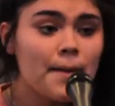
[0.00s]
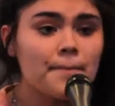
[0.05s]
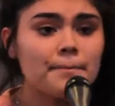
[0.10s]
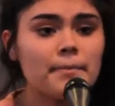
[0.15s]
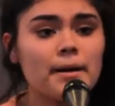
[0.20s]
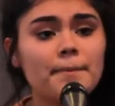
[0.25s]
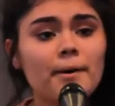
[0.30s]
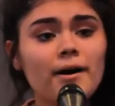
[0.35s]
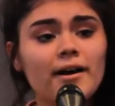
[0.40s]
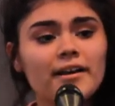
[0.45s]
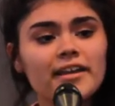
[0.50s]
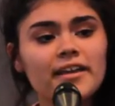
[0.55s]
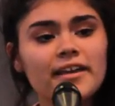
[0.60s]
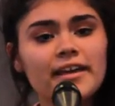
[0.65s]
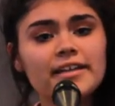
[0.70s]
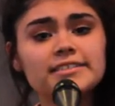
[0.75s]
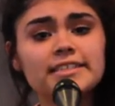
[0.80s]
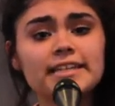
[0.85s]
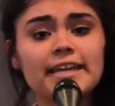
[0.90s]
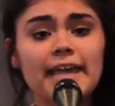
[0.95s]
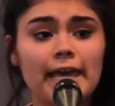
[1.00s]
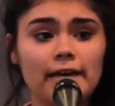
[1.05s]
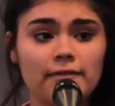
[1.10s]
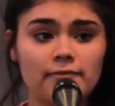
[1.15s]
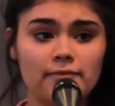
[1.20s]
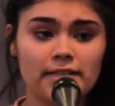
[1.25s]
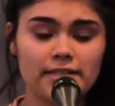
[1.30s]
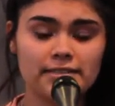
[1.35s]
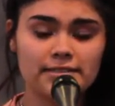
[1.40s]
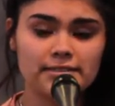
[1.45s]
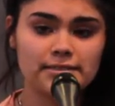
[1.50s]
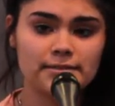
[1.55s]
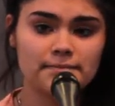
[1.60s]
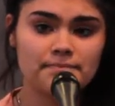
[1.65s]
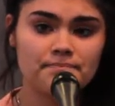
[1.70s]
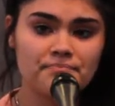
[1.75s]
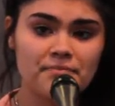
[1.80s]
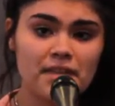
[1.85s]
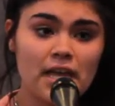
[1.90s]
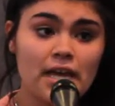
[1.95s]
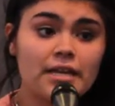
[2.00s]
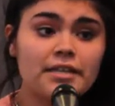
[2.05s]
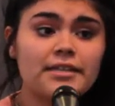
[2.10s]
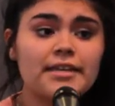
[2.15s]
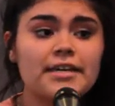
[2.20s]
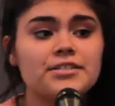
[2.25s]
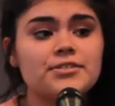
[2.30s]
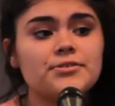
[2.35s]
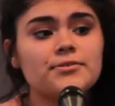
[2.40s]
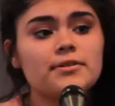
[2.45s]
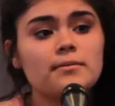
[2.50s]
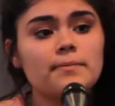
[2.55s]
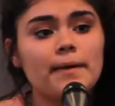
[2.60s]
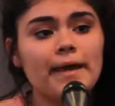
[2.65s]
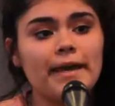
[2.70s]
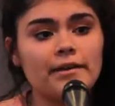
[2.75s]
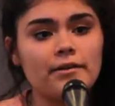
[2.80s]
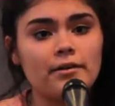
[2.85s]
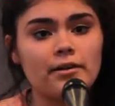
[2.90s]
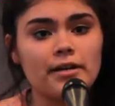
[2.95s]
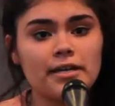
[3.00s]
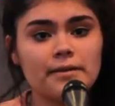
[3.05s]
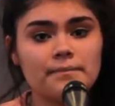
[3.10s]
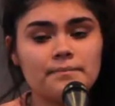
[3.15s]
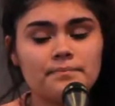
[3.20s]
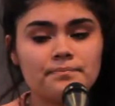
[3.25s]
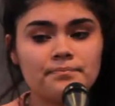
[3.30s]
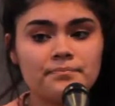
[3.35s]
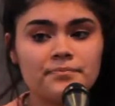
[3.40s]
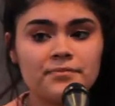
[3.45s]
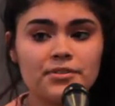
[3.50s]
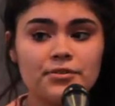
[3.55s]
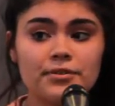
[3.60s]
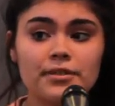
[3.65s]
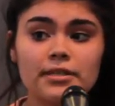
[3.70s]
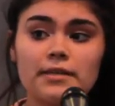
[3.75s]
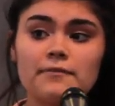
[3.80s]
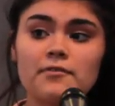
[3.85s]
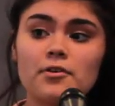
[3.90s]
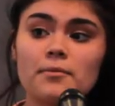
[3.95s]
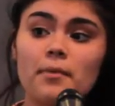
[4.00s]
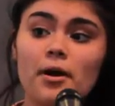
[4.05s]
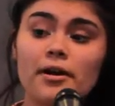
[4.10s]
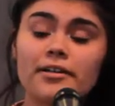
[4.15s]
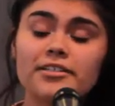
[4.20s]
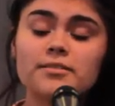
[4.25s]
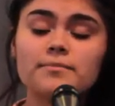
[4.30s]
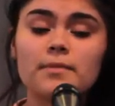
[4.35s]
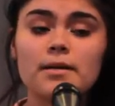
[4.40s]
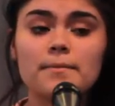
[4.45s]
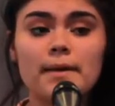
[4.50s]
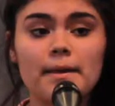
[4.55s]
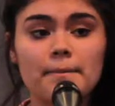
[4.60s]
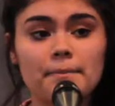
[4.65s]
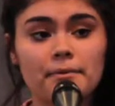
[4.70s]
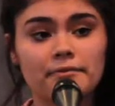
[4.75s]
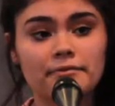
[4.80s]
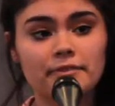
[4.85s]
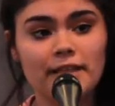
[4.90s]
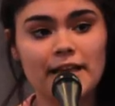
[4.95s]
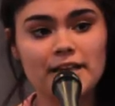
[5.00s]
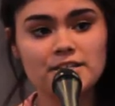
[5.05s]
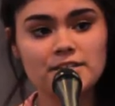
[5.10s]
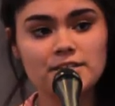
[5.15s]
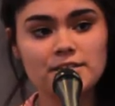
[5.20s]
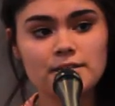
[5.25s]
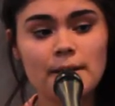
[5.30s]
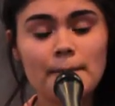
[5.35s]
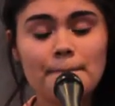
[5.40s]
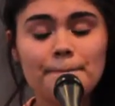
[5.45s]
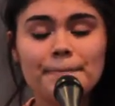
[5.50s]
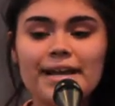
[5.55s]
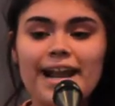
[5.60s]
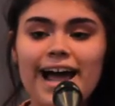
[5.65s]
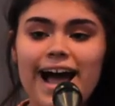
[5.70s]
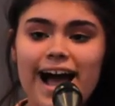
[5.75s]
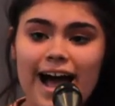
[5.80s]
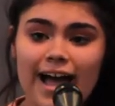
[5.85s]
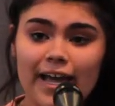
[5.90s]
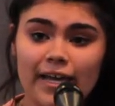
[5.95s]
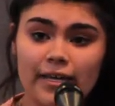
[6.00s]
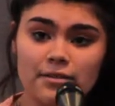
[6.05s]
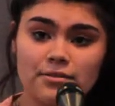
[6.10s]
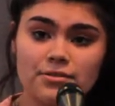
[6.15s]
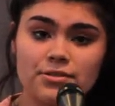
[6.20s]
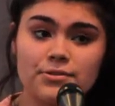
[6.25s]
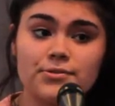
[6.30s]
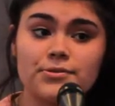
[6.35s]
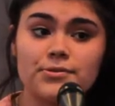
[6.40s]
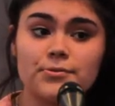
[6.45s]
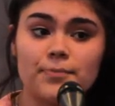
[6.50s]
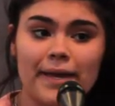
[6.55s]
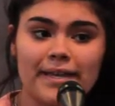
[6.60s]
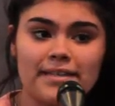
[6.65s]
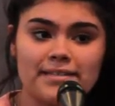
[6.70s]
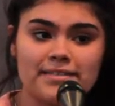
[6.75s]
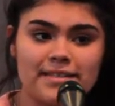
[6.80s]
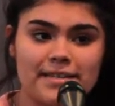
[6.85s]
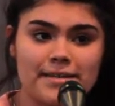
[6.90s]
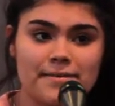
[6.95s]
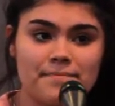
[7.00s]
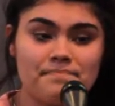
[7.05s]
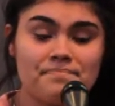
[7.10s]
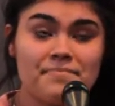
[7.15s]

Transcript: My body is a canvas. Yes, you can paint on it. You can leave your marks on my paper flesh, but I choose who paints it.